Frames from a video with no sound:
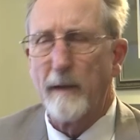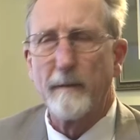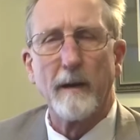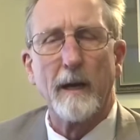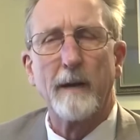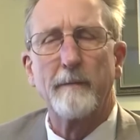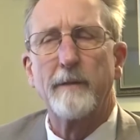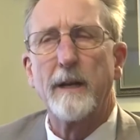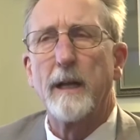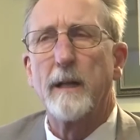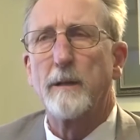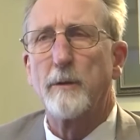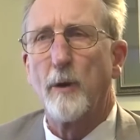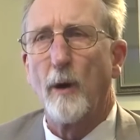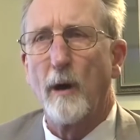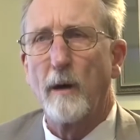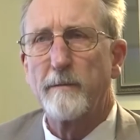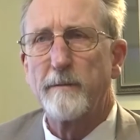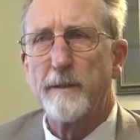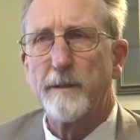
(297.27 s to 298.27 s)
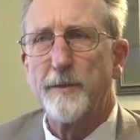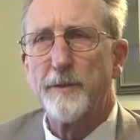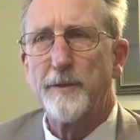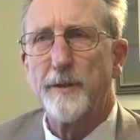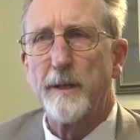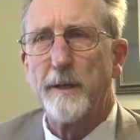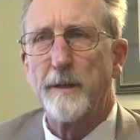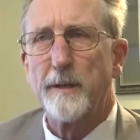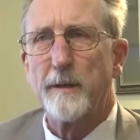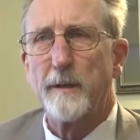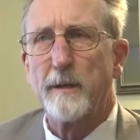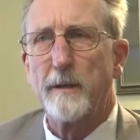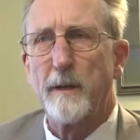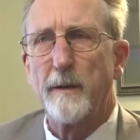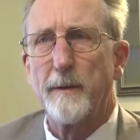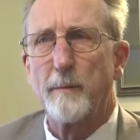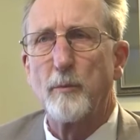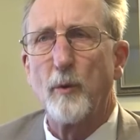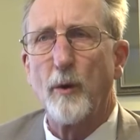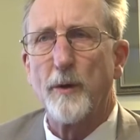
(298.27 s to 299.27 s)
I've held office
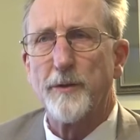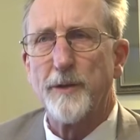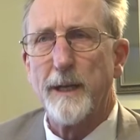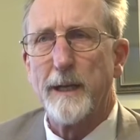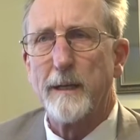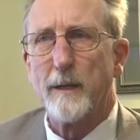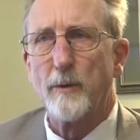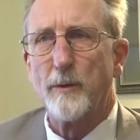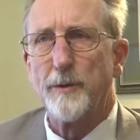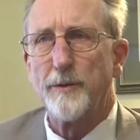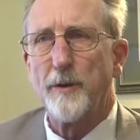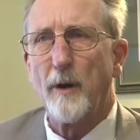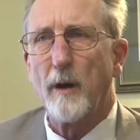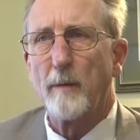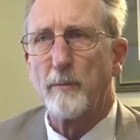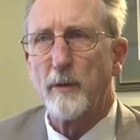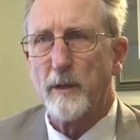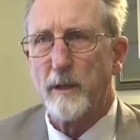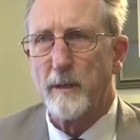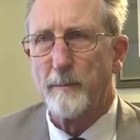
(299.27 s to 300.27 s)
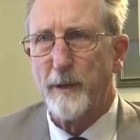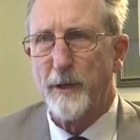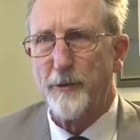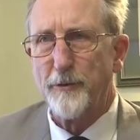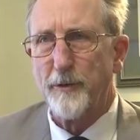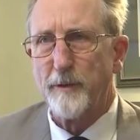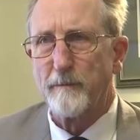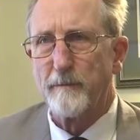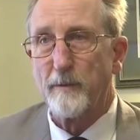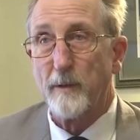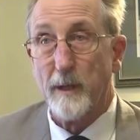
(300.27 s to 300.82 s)
on the Port San Luis Harbor Commission,